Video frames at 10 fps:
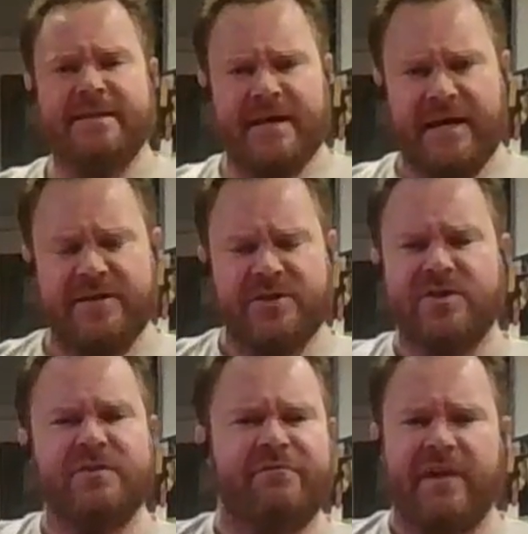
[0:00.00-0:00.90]
I
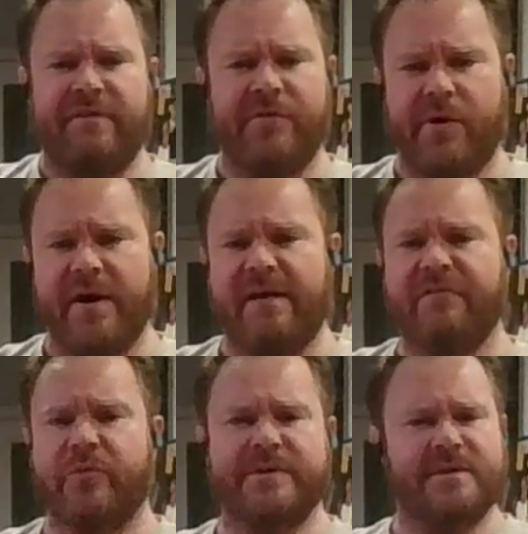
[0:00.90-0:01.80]
just fluff it around
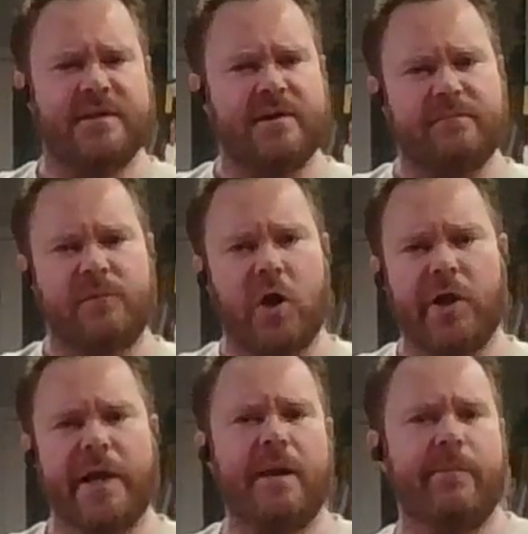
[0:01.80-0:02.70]
afterwards, the
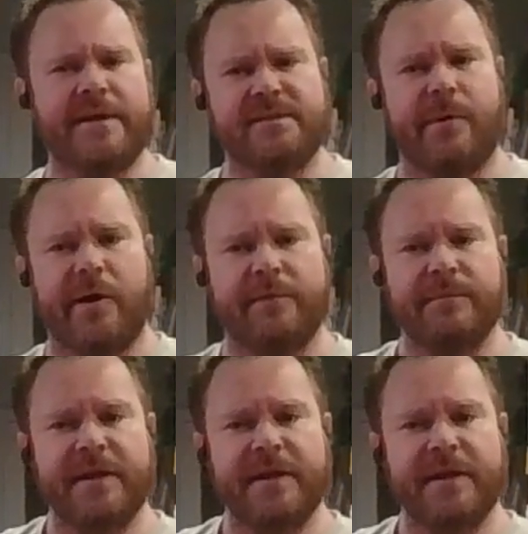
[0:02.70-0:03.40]
garlic kind of breaks apart,